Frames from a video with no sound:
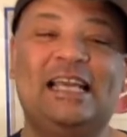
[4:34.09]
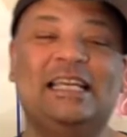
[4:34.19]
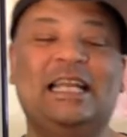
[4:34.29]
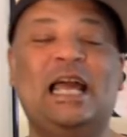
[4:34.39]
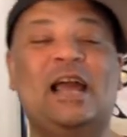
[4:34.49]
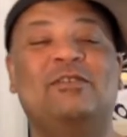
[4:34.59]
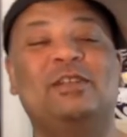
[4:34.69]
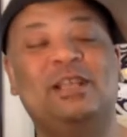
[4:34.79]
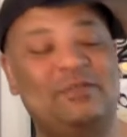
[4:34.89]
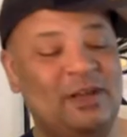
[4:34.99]
Can it ever
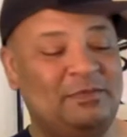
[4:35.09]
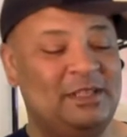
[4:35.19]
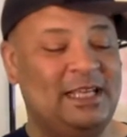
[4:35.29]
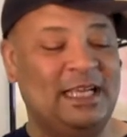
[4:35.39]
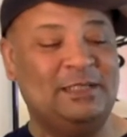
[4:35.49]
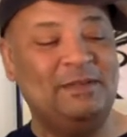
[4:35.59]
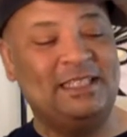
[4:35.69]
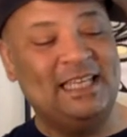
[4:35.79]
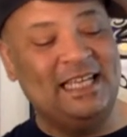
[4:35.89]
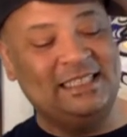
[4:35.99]
live up to the
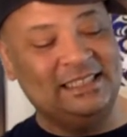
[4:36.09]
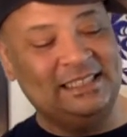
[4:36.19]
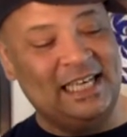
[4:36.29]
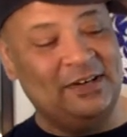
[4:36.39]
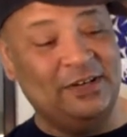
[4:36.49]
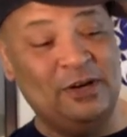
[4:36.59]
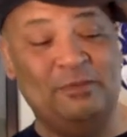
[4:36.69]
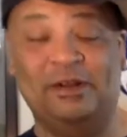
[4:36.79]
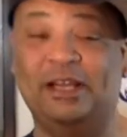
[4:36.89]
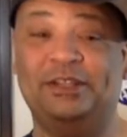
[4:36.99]
expectations? I don't know,
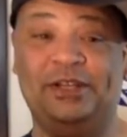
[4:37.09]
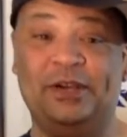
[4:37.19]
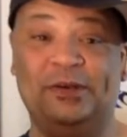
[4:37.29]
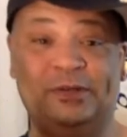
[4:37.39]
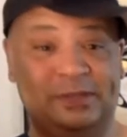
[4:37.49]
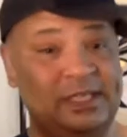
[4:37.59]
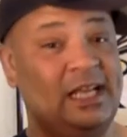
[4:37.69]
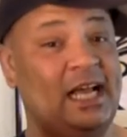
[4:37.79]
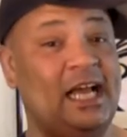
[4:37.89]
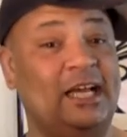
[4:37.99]
but on the nose,
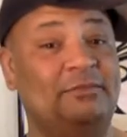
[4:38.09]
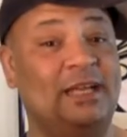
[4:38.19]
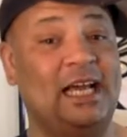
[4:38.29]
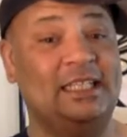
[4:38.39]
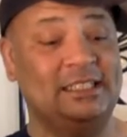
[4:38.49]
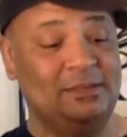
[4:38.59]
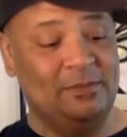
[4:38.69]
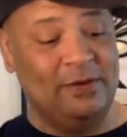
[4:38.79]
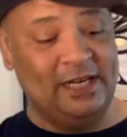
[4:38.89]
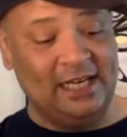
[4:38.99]
I am not
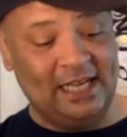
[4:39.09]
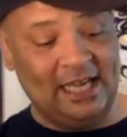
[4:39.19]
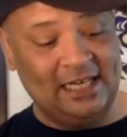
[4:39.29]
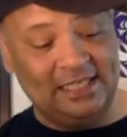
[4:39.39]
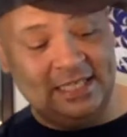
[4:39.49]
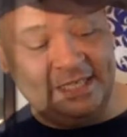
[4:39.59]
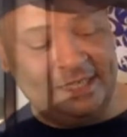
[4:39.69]
disappointed, I gotta tell you.